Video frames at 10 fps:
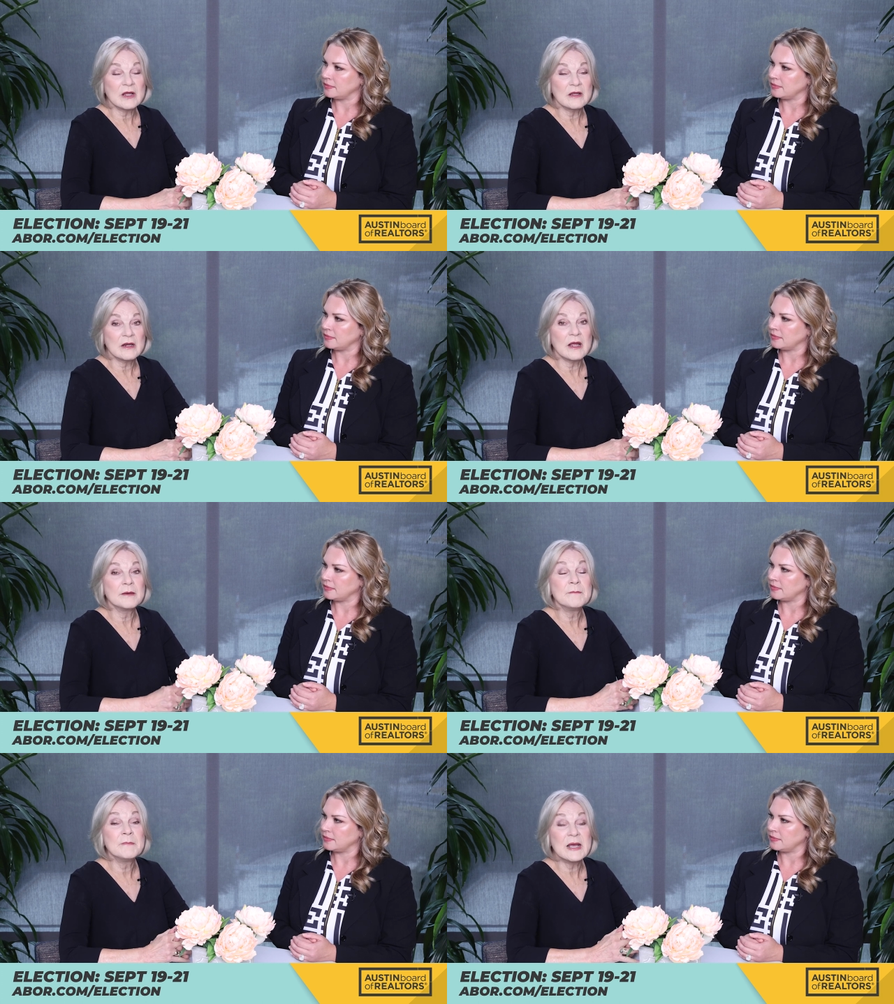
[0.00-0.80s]
Speaker 1: done an
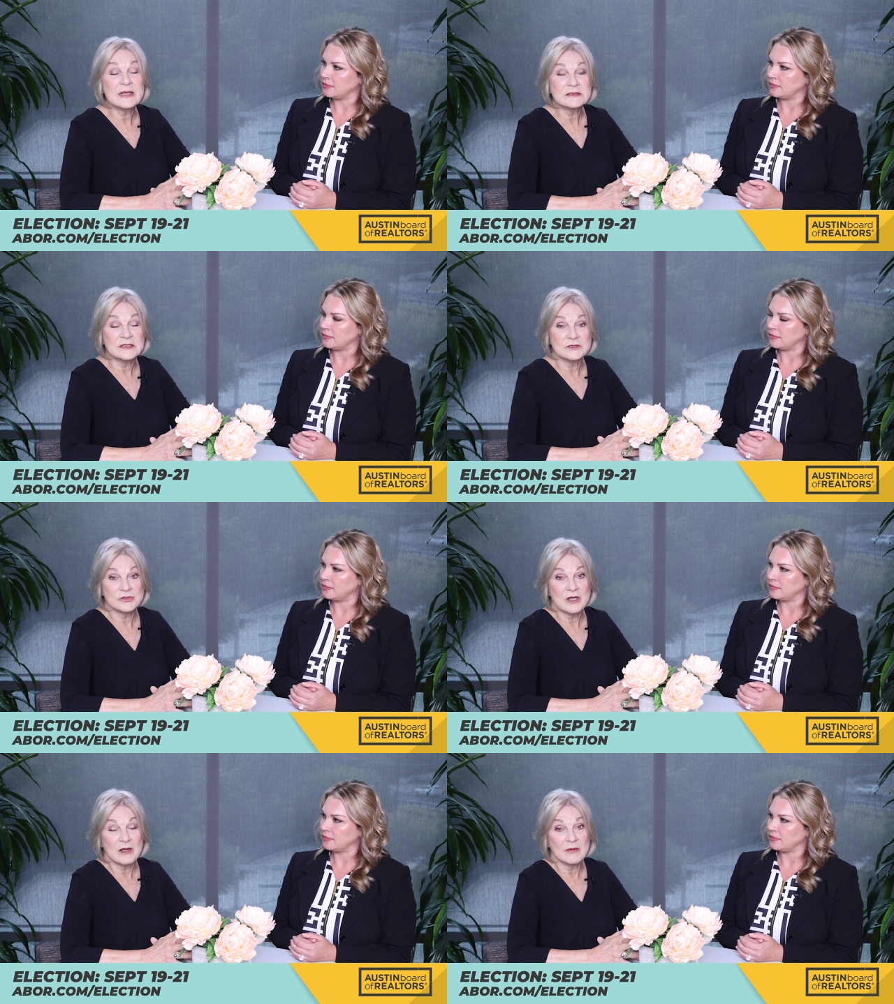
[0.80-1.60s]
amazing
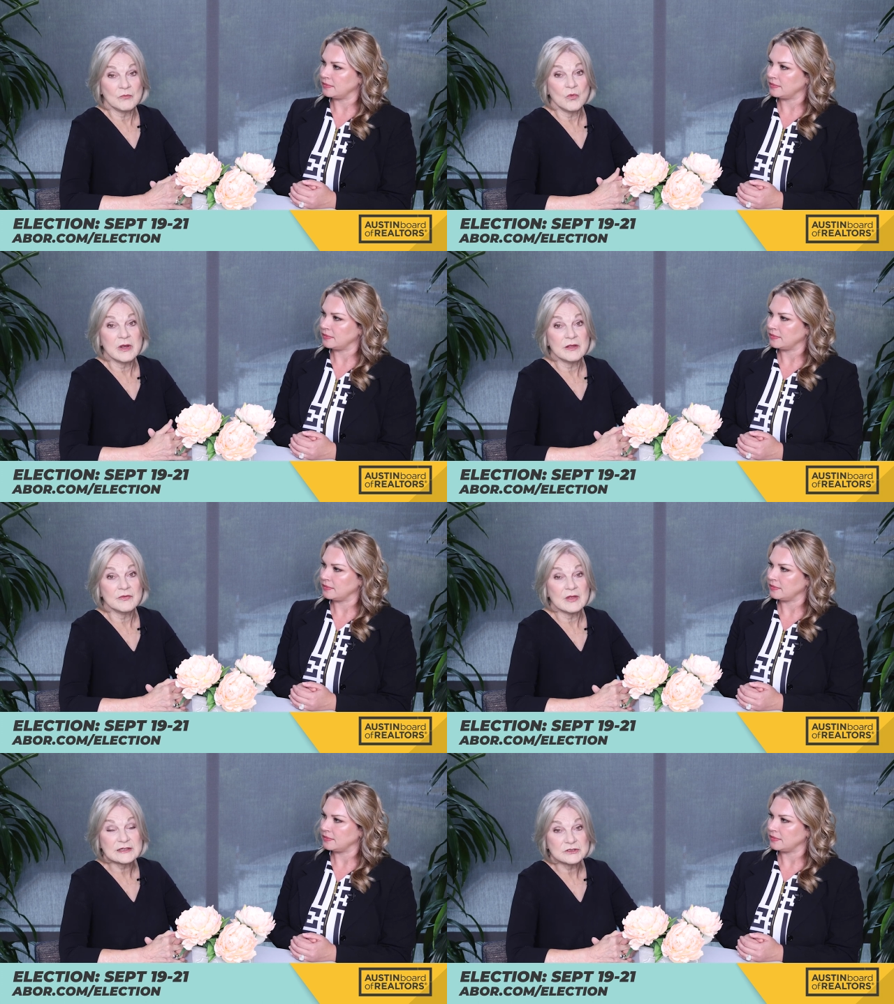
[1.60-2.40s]
job
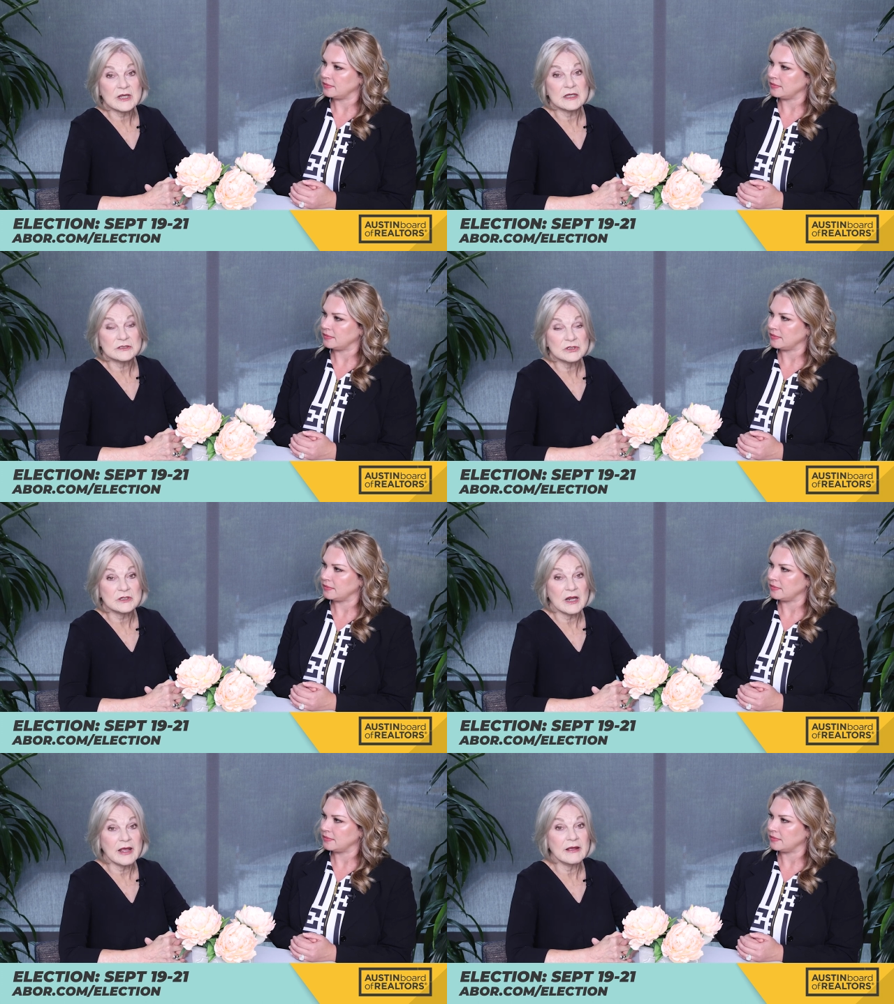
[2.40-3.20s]
with
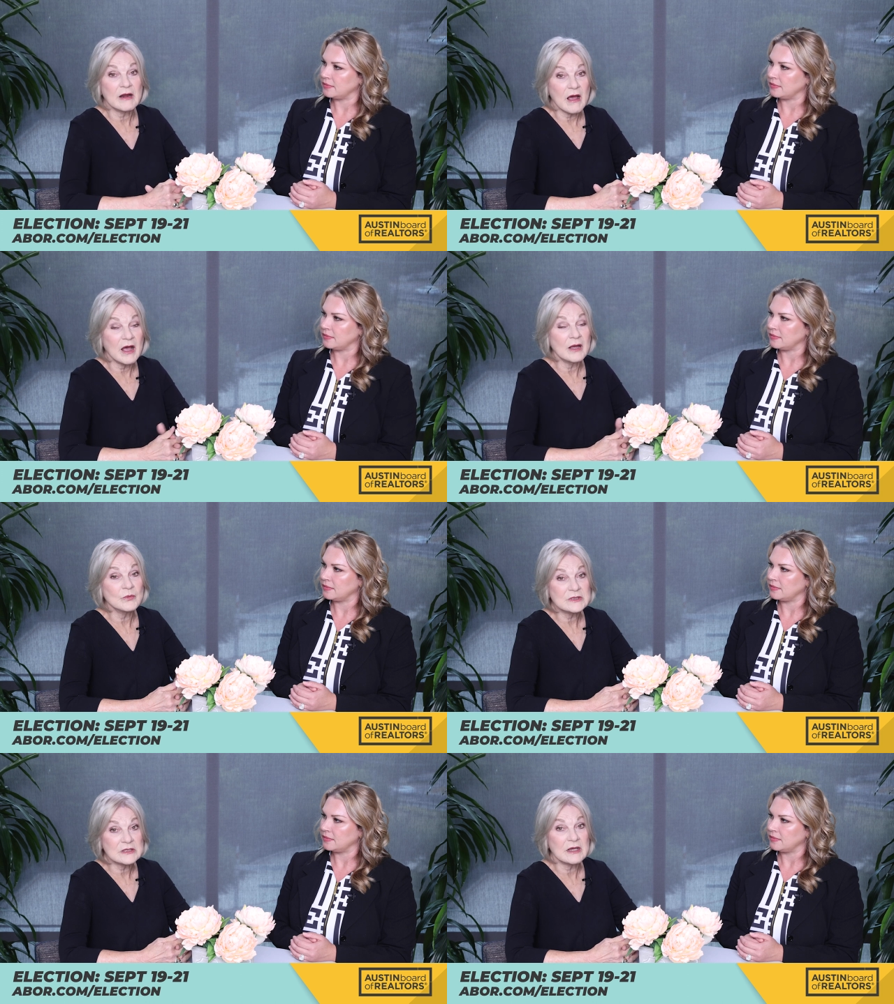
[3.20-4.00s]
education, and I
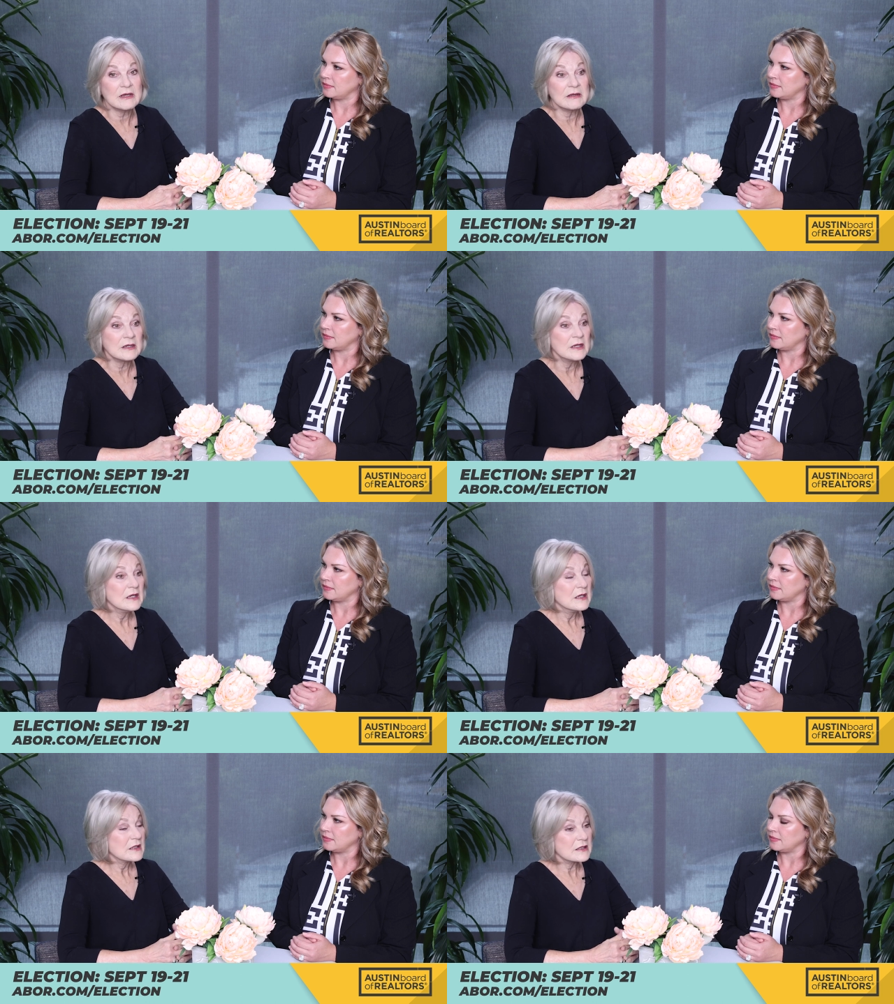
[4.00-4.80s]
would say
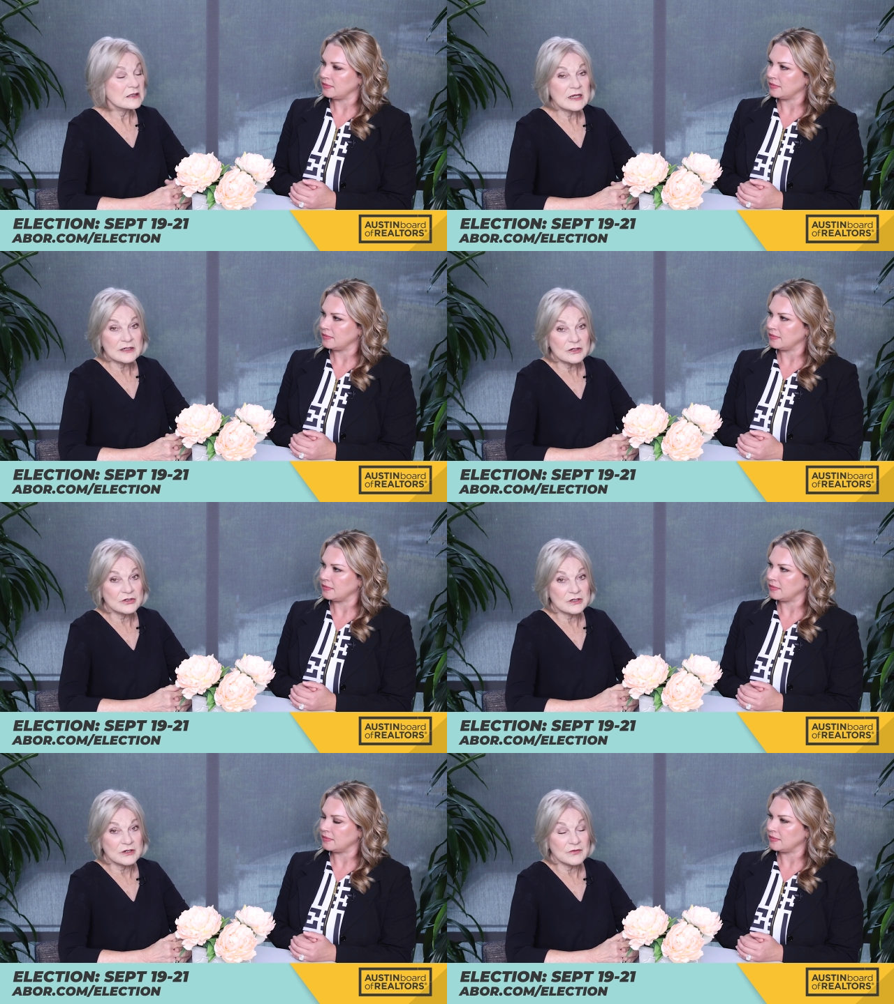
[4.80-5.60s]
continue
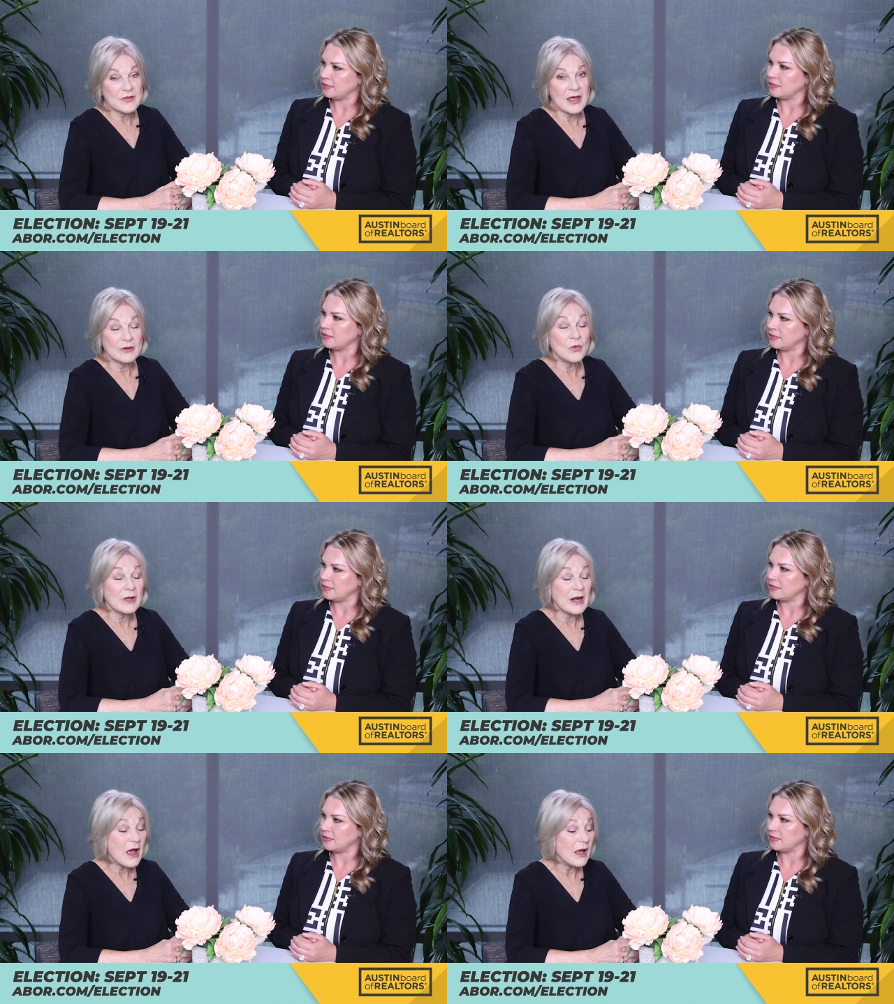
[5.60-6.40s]
to do that.
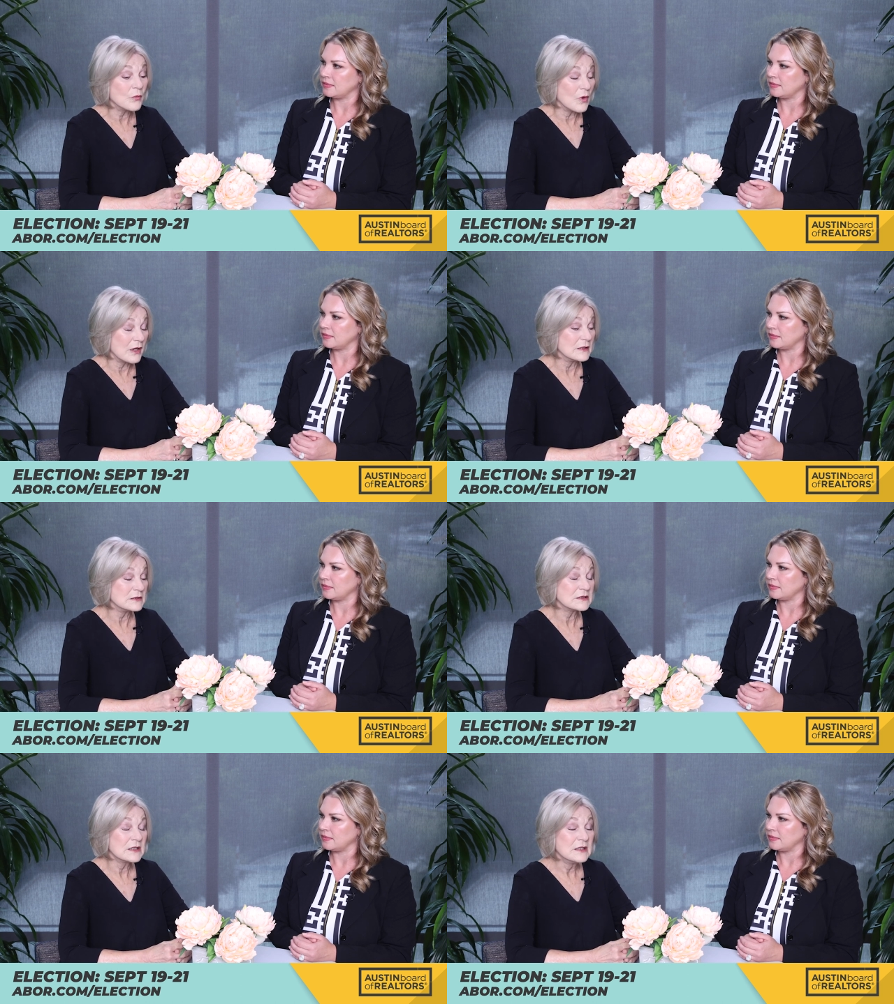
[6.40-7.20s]
What I
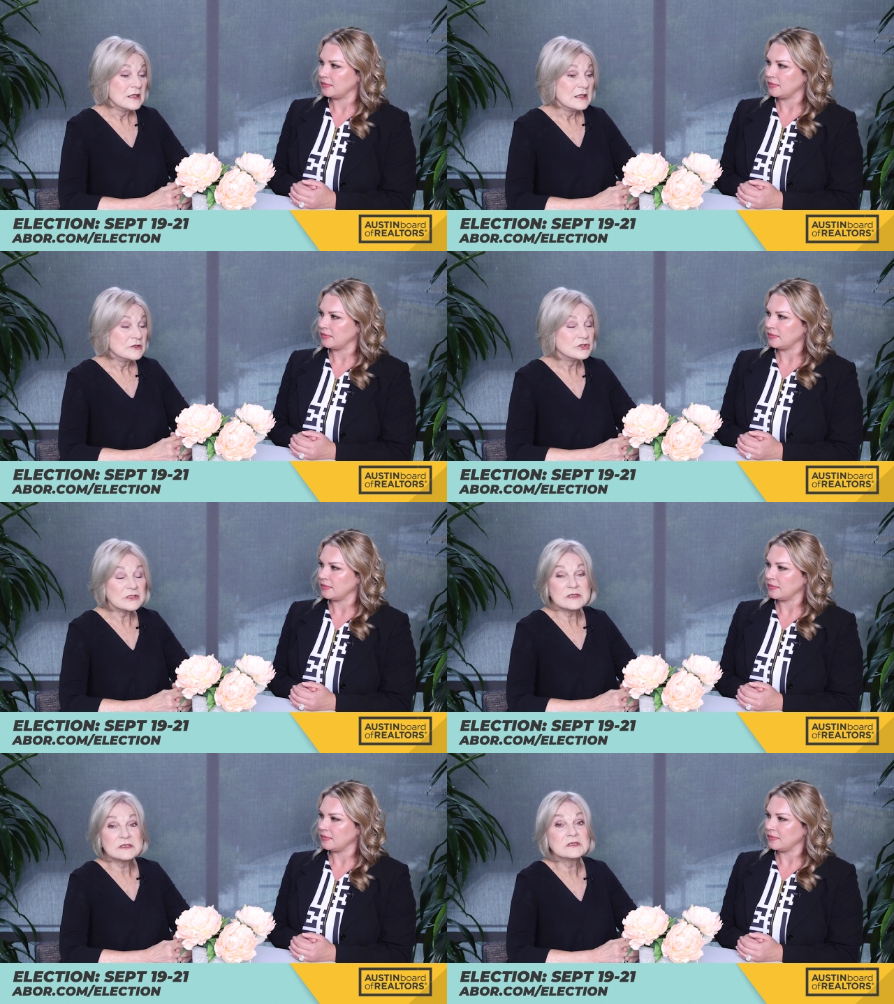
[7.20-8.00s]
was
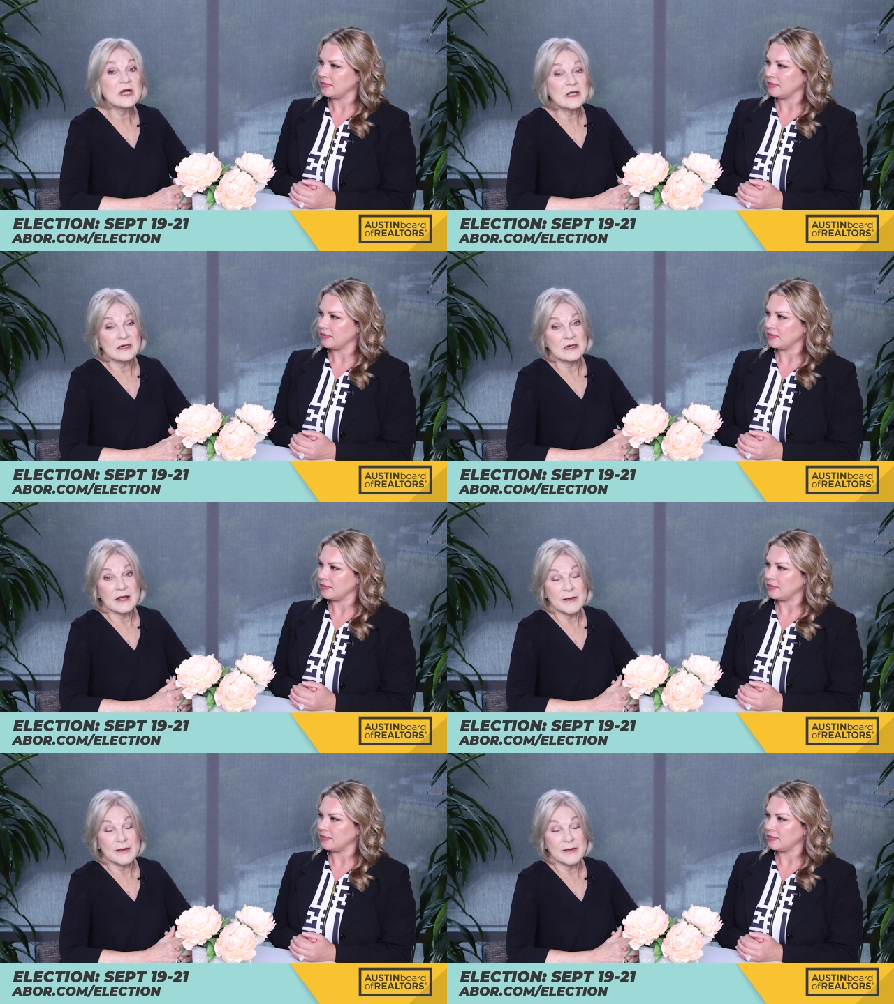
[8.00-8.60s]
just stunned